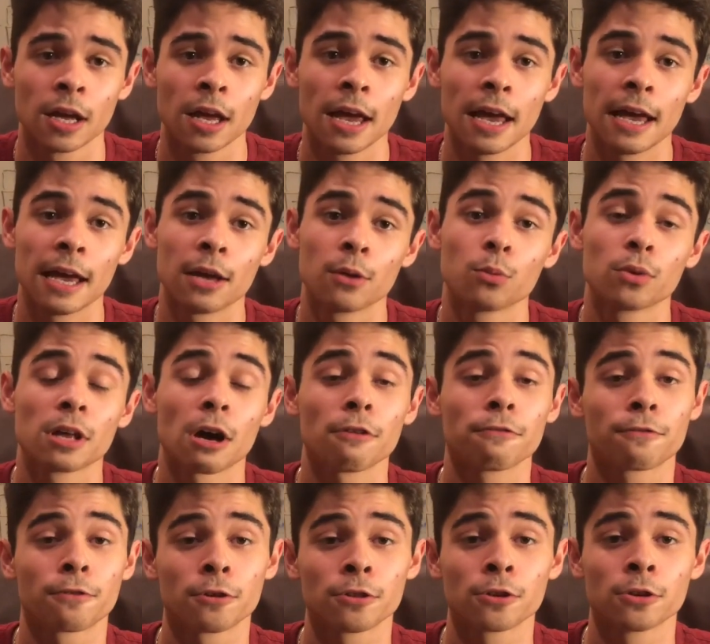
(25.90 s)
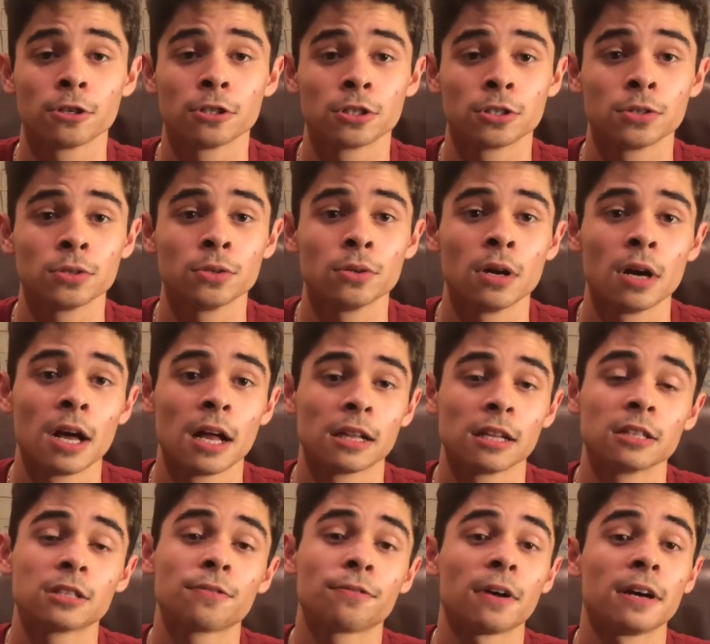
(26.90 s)
And without further ado,
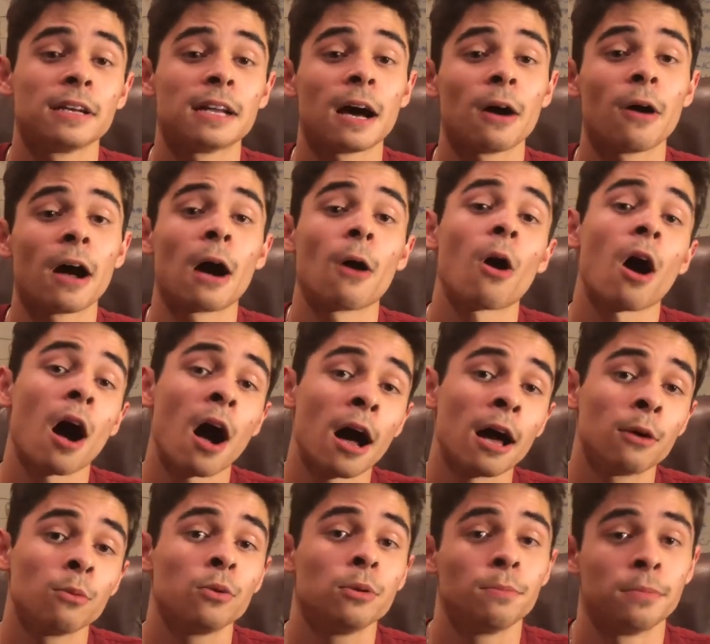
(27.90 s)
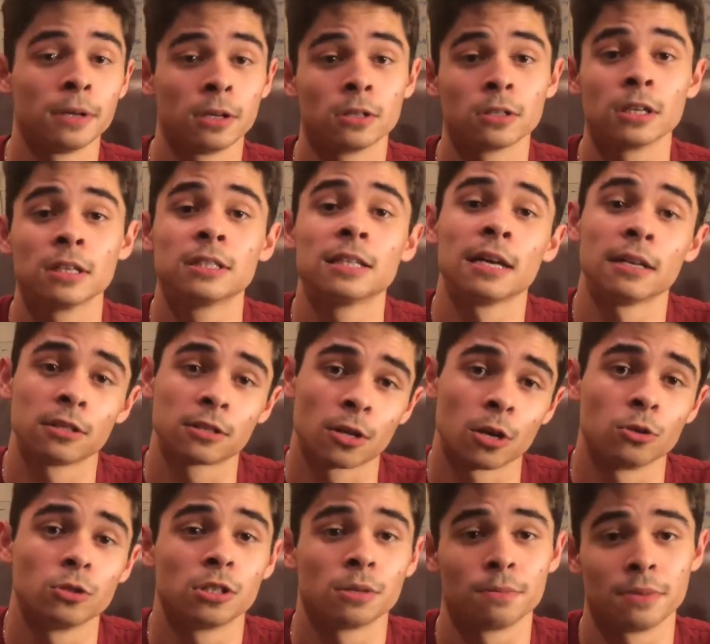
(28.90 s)
let's find out how I would build a tennis
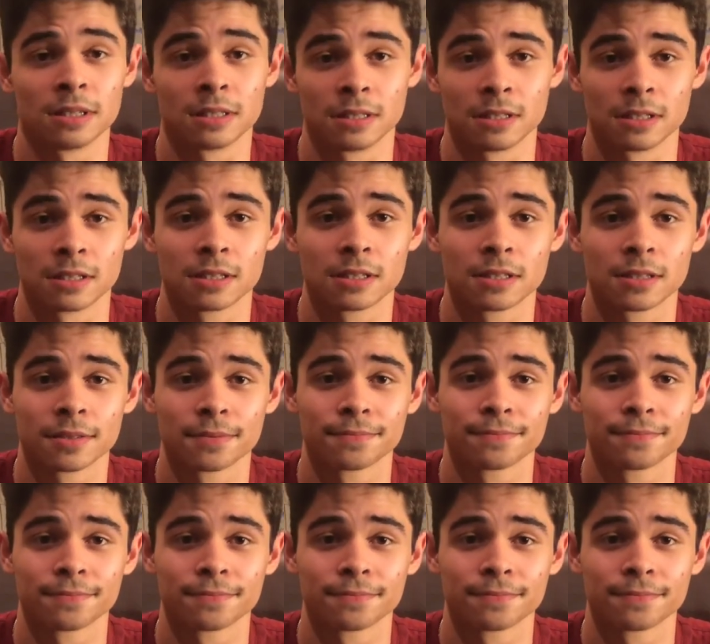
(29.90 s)
coaching business.